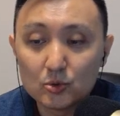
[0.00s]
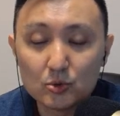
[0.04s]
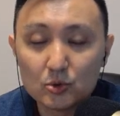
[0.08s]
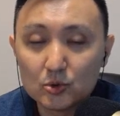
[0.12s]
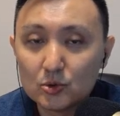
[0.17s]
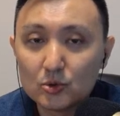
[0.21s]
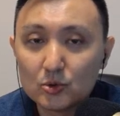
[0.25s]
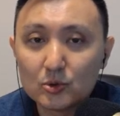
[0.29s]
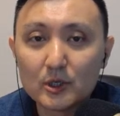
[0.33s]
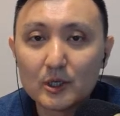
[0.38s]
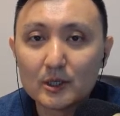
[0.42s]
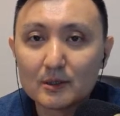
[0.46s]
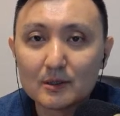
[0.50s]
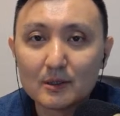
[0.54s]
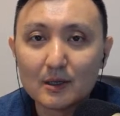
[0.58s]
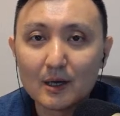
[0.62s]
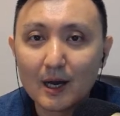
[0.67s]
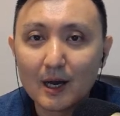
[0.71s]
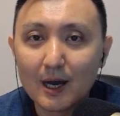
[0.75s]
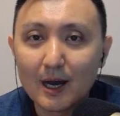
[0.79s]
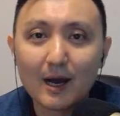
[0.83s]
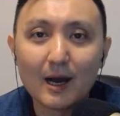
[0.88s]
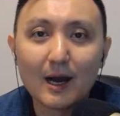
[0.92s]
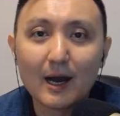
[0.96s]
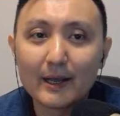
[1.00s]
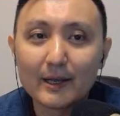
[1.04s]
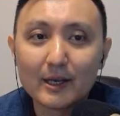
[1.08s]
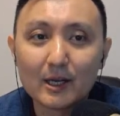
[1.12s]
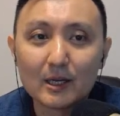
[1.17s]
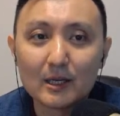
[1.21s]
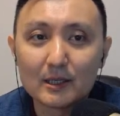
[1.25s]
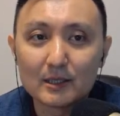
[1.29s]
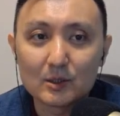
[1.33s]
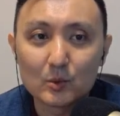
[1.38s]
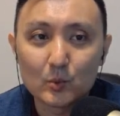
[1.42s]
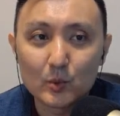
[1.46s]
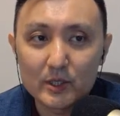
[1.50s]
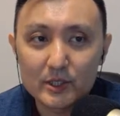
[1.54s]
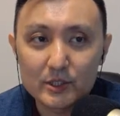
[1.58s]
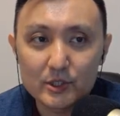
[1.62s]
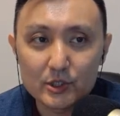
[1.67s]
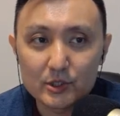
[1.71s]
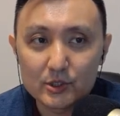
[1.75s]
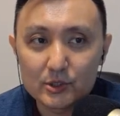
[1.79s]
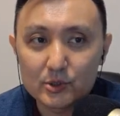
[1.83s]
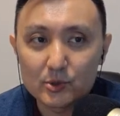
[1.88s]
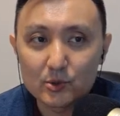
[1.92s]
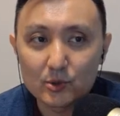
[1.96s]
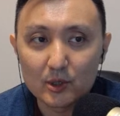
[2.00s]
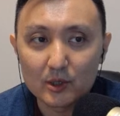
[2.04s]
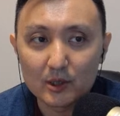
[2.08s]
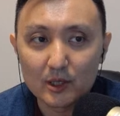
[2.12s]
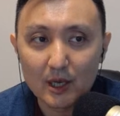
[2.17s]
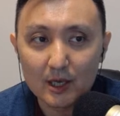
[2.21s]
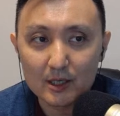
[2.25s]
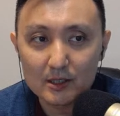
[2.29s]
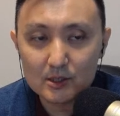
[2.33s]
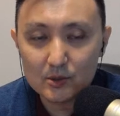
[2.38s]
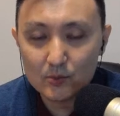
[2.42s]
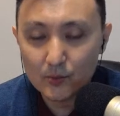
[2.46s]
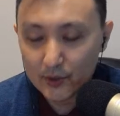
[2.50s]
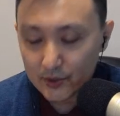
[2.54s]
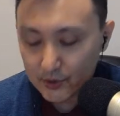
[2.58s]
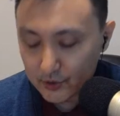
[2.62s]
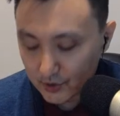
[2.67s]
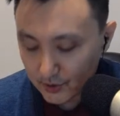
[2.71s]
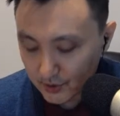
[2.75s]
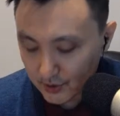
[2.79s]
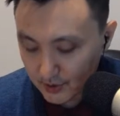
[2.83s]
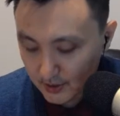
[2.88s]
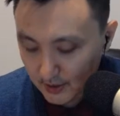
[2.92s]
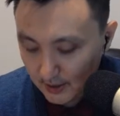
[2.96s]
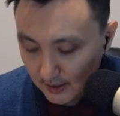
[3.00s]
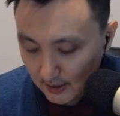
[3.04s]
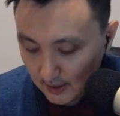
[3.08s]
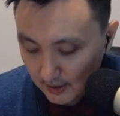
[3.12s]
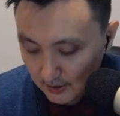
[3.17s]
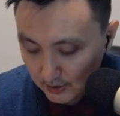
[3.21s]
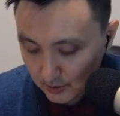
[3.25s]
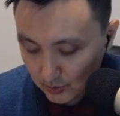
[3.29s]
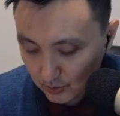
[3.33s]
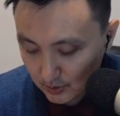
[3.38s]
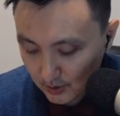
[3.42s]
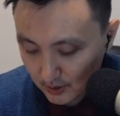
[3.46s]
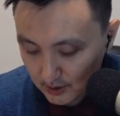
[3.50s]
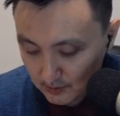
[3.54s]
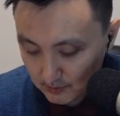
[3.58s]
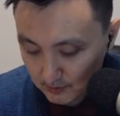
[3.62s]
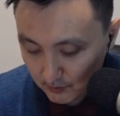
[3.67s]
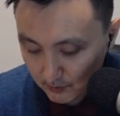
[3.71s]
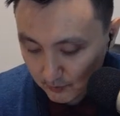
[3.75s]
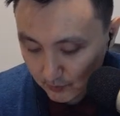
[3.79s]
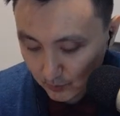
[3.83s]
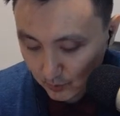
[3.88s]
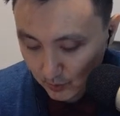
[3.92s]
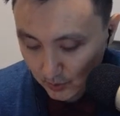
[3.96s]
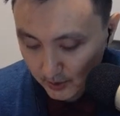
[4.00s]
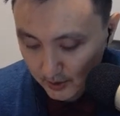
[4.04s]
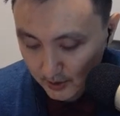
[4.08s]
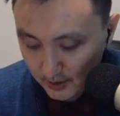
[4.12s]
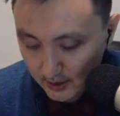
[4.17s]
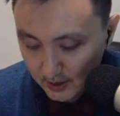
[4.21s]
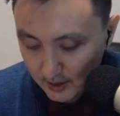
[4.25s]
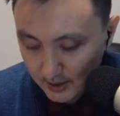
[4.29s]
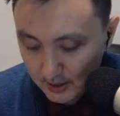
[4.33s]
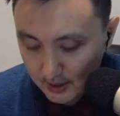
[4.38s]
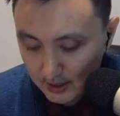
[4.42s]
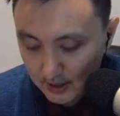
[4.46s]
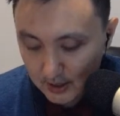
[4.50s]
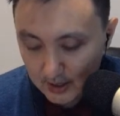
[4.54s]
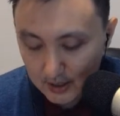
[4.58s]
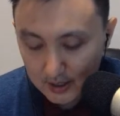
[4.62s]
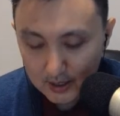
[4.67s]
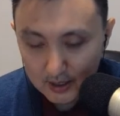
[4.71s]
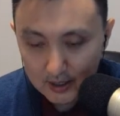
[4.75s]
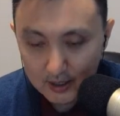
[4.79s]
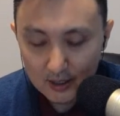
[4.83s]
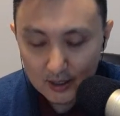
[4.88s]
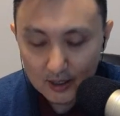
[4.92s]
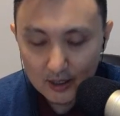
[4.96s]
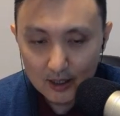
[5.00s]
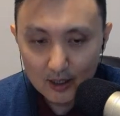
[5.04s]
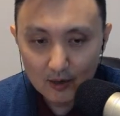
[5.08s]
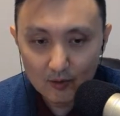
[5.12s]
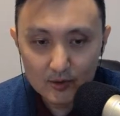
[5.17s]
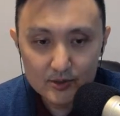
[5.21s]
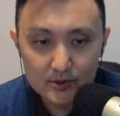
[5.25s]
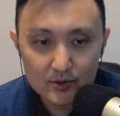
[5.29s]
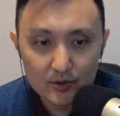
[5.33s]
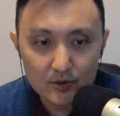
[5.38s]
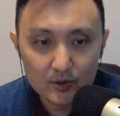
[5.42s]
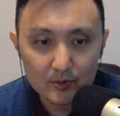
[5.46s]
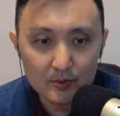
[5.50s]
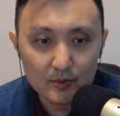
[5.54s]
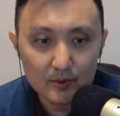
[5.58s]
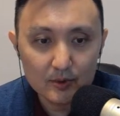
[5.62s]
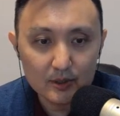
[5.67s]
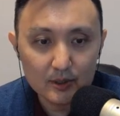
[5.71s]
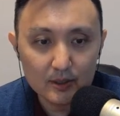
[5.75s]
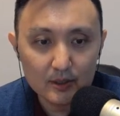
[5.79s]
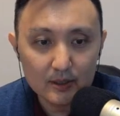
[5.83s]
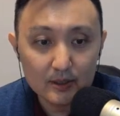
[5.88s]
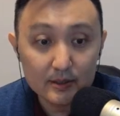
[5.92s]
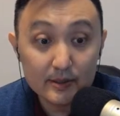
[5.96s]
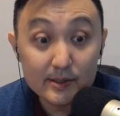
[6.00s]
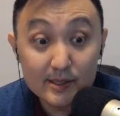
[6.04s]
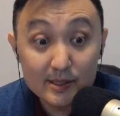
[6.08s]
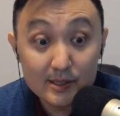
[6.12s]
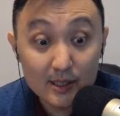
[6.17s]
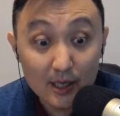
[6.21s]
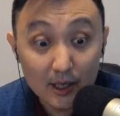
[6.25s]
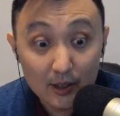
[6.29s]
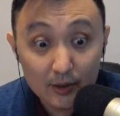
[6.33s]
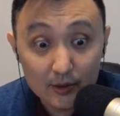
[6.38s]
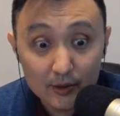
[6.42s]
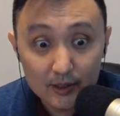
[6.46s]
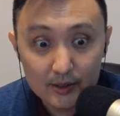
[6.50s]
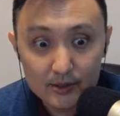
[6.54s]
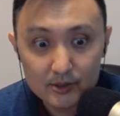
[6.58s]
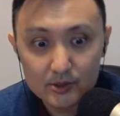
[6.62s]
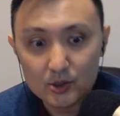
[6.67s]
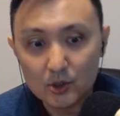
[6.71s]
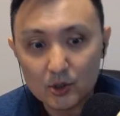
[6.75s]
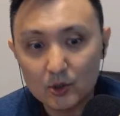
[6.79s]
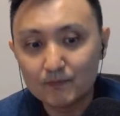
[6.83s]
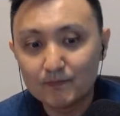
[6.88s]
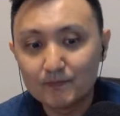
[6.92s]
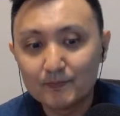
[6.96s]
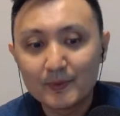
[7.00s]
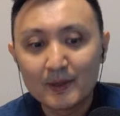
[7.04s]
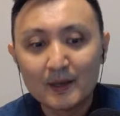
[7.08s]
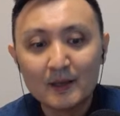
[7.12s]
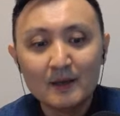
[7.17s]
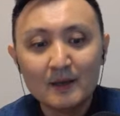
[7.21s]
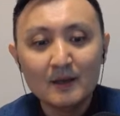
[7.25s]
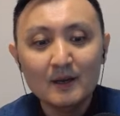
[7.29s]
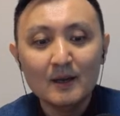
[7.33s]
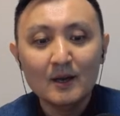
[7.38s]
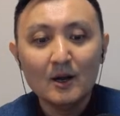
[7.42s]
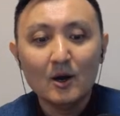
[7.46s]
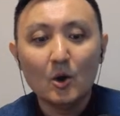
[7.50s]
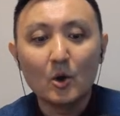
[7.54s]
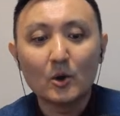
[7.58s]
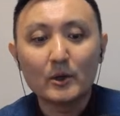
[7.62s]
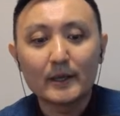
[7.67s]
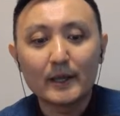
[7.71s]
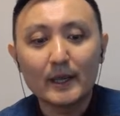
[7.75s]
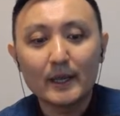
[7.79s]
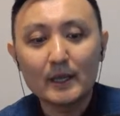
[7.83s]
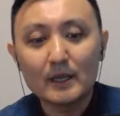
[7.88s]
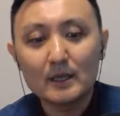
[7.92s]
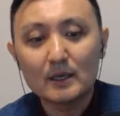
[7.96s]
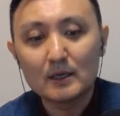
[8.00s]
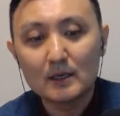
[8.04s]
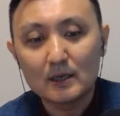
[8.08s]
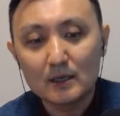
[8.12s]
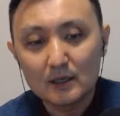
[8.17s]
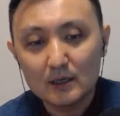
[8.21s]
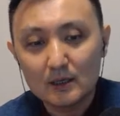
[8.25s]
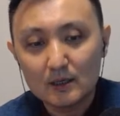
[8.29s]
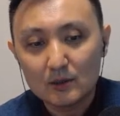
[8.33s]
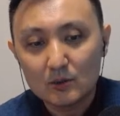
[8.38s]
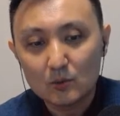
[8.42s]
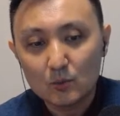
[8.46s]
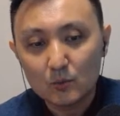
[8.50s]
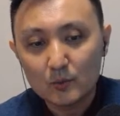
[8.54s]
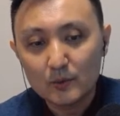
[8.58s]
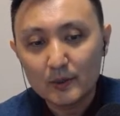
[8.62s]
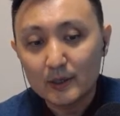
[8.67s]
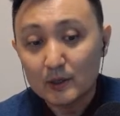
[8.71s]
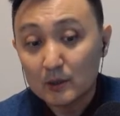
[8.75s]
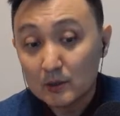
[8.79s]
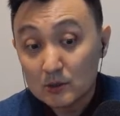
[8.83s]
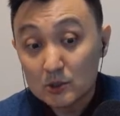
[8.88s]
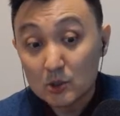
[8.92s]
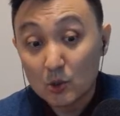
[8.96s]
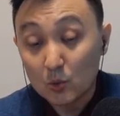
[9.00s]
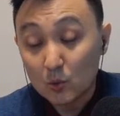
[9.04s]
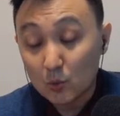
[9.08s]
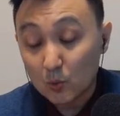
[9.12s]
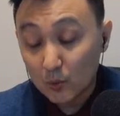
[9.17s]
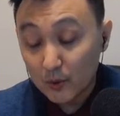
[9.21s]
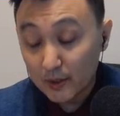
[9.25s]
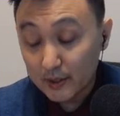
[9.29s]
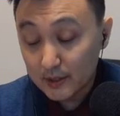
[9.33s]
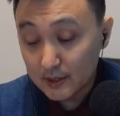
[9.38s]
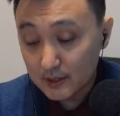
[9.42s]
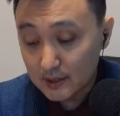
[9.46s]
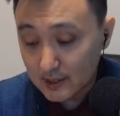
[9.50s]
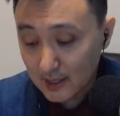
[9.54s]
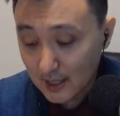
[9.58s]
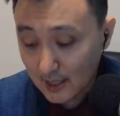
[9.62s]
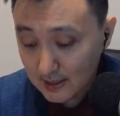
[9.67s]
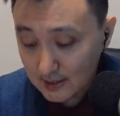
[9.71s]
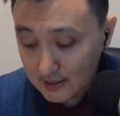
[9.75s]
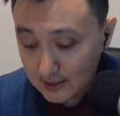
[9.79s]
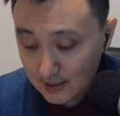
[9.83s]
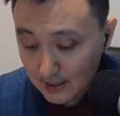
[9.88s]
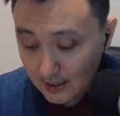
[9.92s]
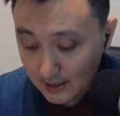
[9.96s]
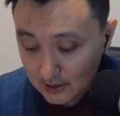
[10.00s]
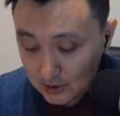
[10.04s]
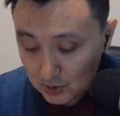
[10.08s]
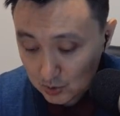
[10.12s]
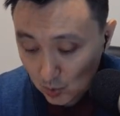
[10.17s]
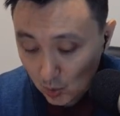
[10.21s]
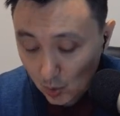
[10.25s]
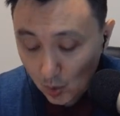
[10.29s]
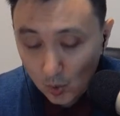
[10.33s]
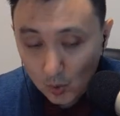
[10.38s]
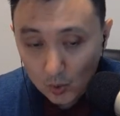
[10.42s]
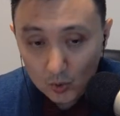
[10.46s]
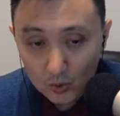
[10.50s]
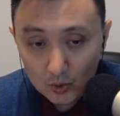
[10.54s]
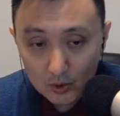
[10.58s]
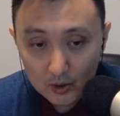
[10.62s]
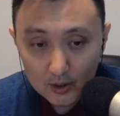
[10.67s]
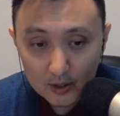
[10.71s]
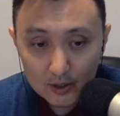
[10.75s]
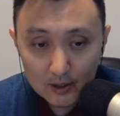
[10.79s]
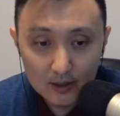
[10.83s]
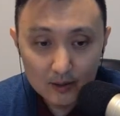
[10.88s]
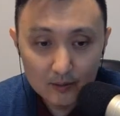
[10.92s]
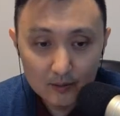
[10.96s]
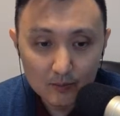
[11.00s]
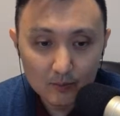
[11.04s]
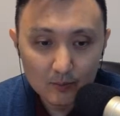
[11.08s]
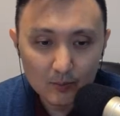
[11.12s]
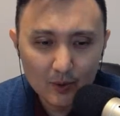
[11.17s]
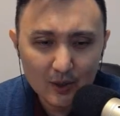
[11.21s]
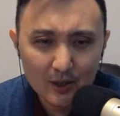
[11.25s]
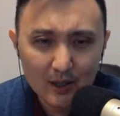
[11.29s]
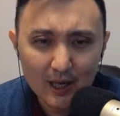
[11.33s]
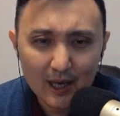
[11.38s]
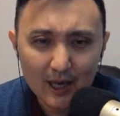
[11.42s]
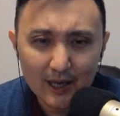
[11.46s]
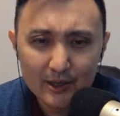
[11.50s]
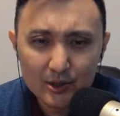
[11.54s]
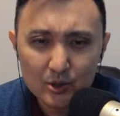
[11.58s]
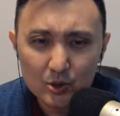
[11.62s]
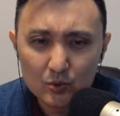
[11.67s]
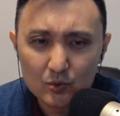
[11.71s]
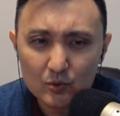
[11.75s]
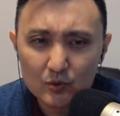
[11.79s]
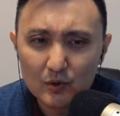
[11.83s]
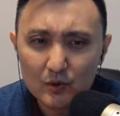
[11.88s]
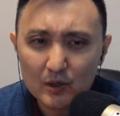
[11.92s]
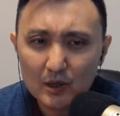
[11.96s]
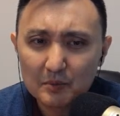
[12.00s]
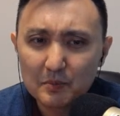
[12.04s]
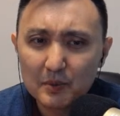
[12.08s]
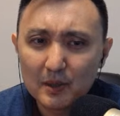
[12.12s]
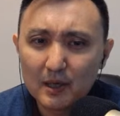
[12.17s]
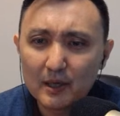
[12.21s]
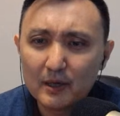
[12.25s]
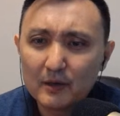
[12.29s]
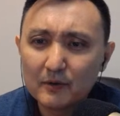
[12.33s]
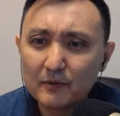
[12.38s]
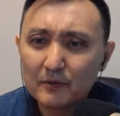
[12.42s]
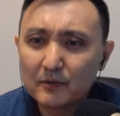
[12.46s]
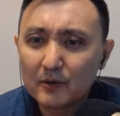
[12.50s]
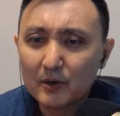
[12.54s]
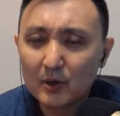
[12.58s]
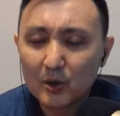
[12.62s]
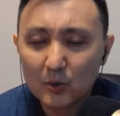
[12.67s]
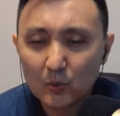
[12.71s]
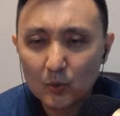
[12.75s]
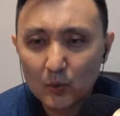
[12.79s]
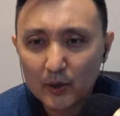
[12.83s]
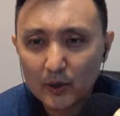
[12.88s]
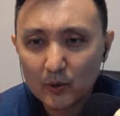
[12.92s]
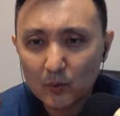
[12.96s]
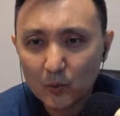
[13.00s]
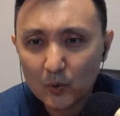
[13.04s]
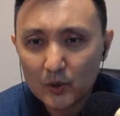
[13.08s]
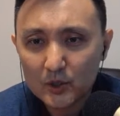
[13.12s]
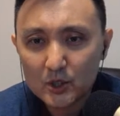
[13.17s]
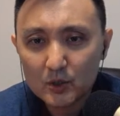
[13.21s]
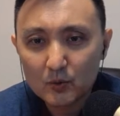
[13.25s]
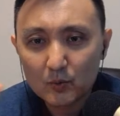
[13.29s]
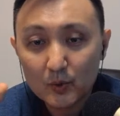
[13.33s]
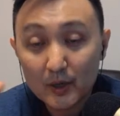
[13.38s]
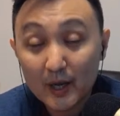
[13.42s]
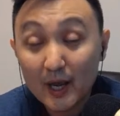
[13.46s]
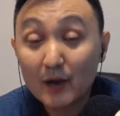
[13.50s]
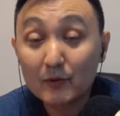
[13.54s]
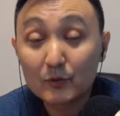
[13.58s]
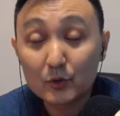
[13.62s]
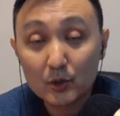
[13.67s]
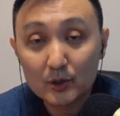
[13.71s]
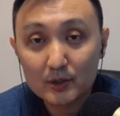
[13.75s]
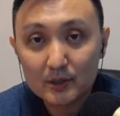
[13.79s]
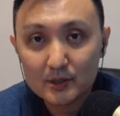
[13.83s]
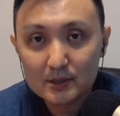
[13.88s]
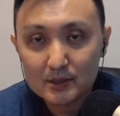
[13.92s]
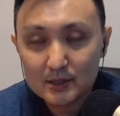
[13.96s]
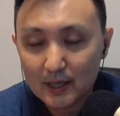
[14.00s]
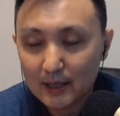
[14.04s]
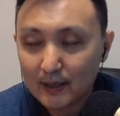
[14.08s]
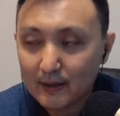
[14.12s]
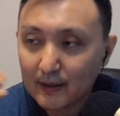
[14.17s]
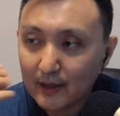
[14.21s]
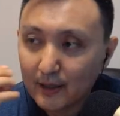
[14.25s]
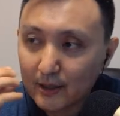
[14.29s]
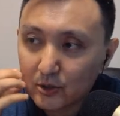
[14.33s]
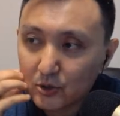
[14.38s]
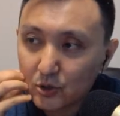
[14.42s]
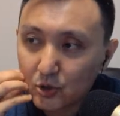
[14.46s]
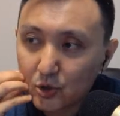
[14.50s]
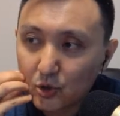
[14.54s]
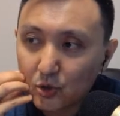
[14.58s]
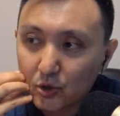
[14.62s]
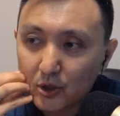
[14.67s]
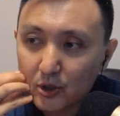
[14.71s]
you can, I collect questions. You can ask questions 2 days before our stream is starting. So. Okay, so we discussed that's all. Well, I don't really believe we have to understand that